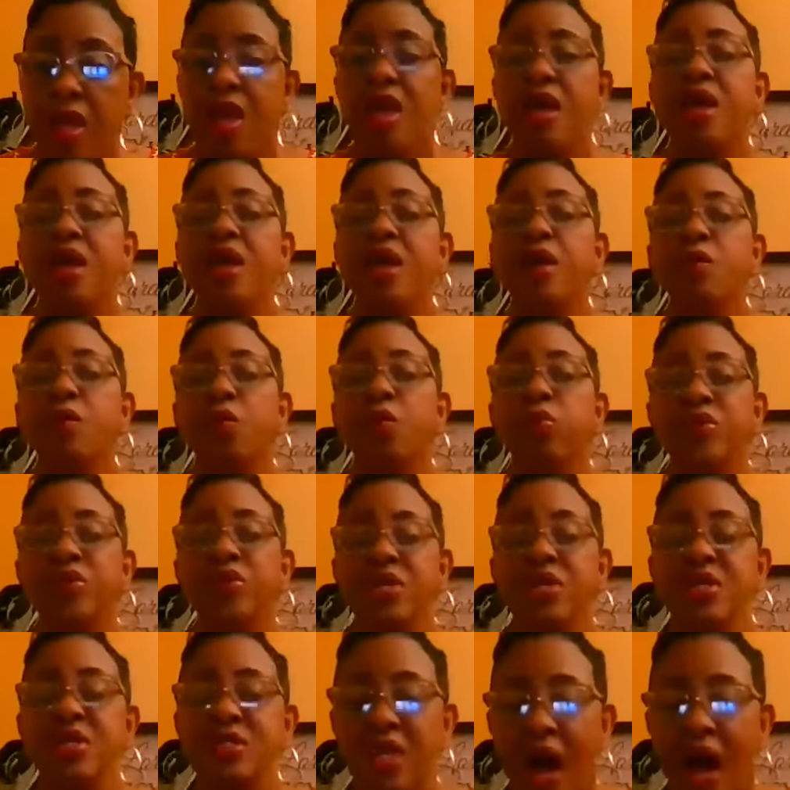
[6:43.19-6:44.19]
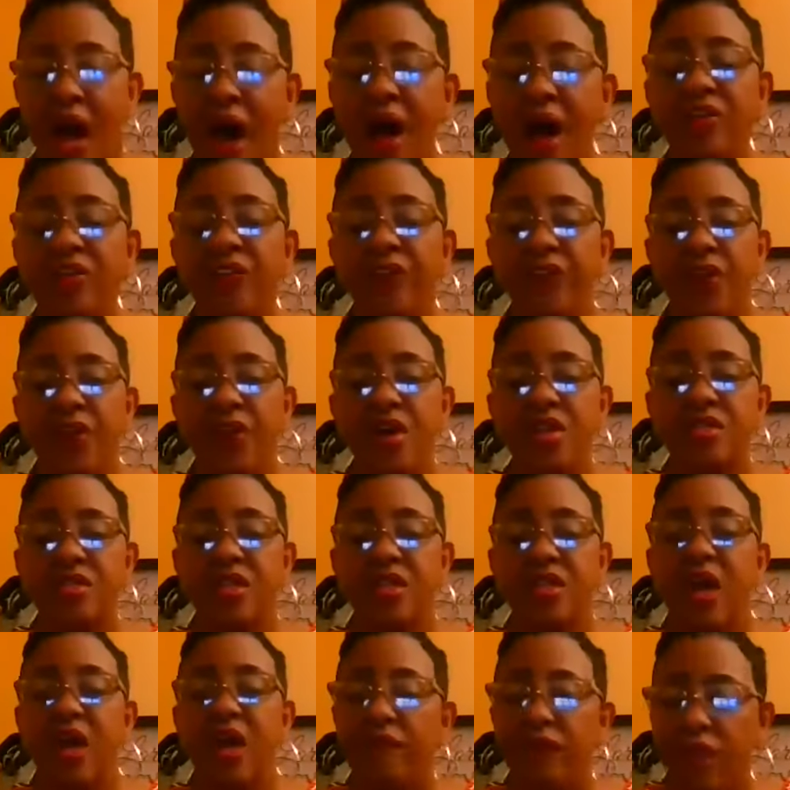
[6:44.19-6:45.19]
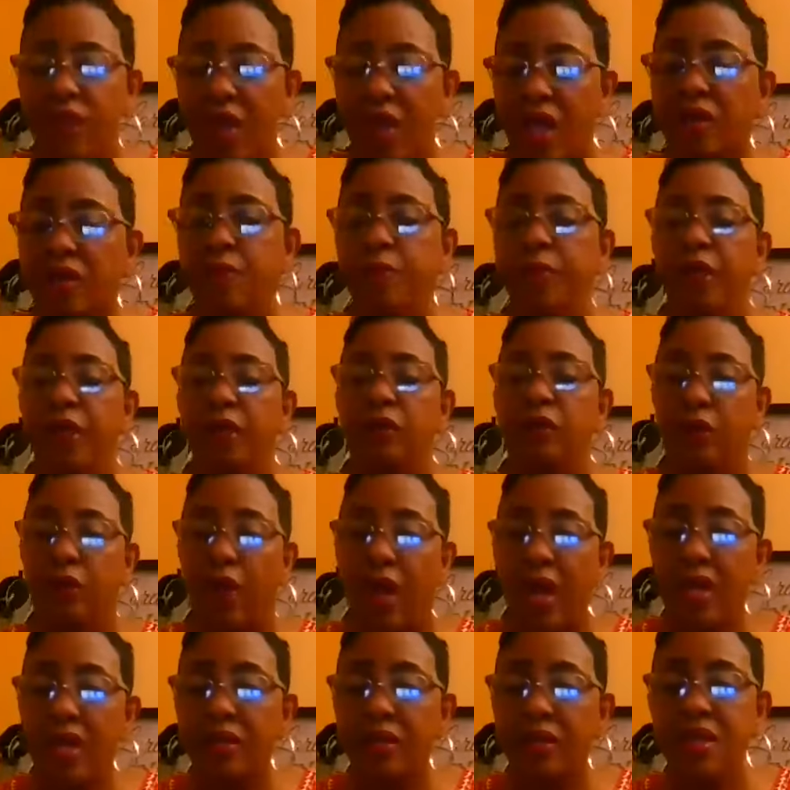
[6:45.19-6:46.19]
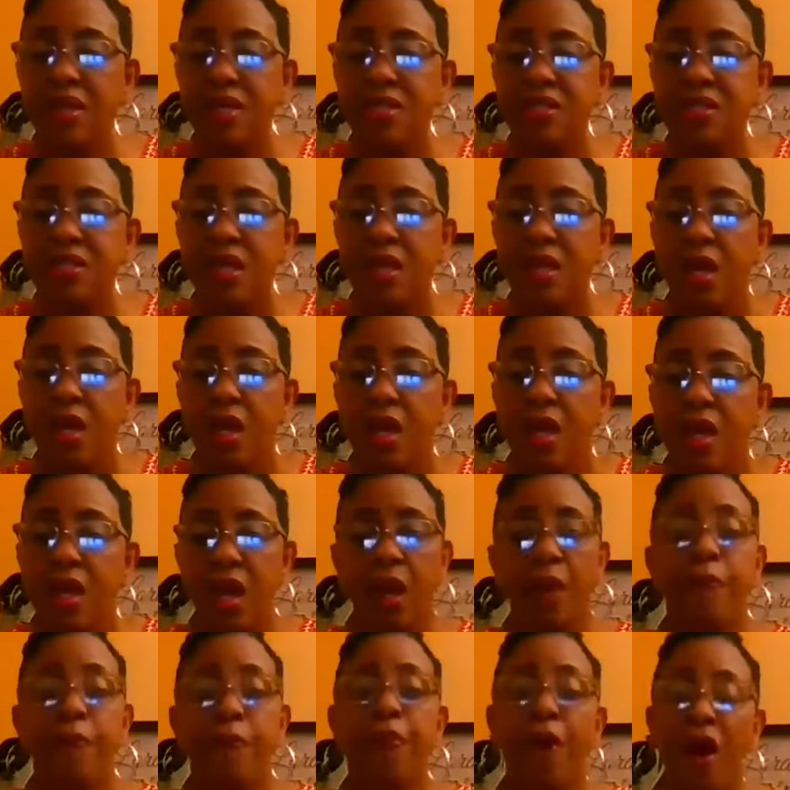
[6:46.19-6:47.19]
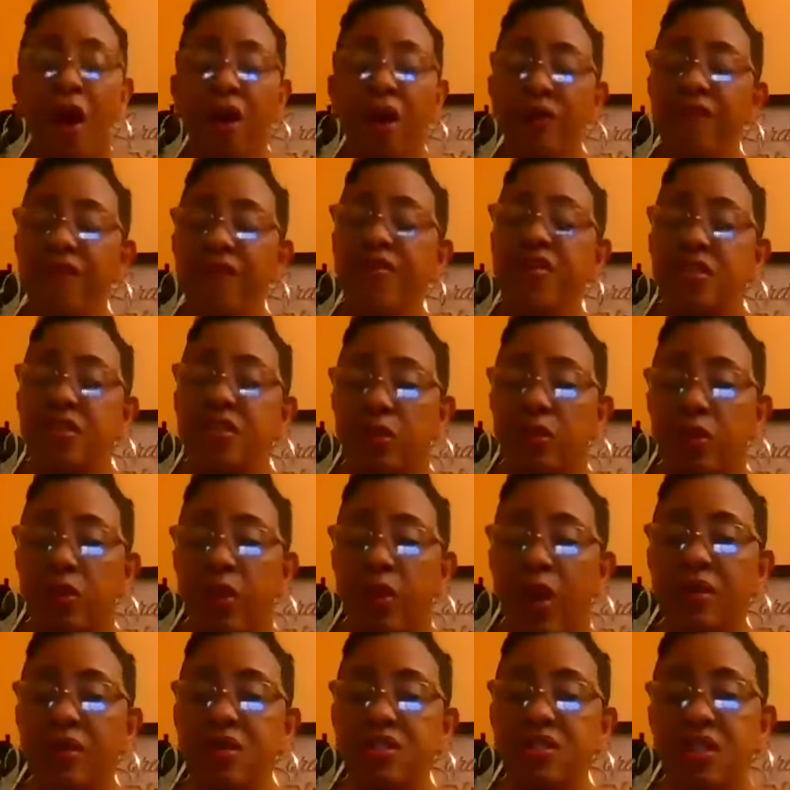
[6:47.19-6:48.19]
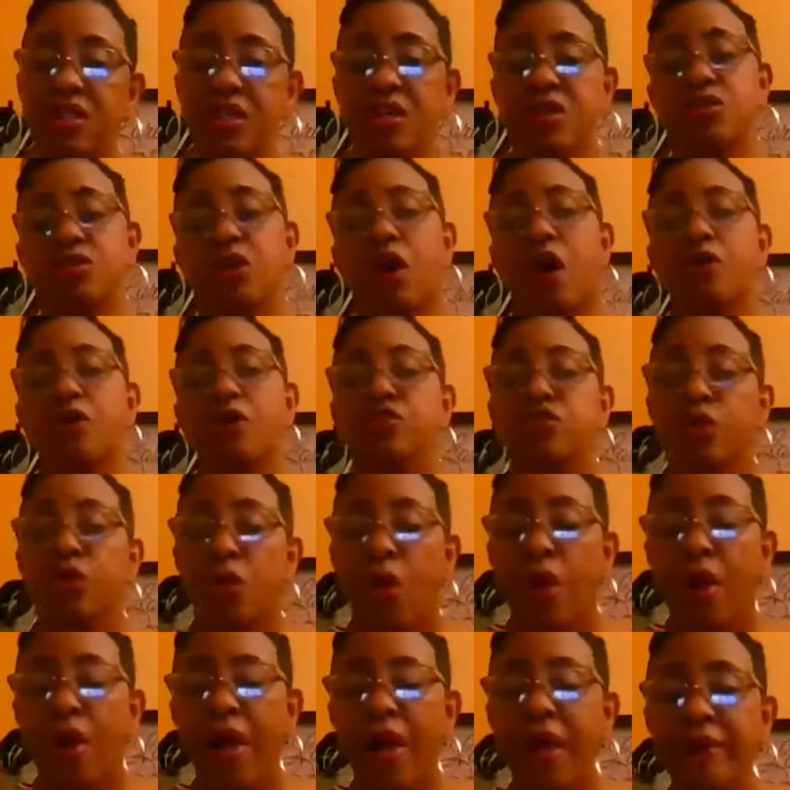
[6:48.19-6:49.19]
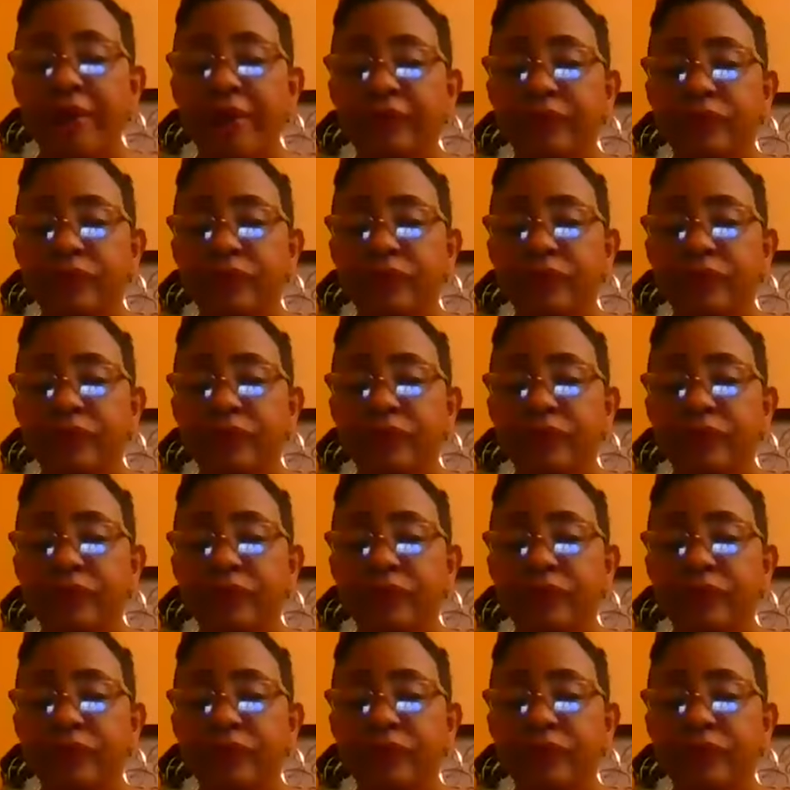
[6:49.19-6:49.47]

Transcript: He desires for us to have nothing but greatness. And part of his greatness is our joy.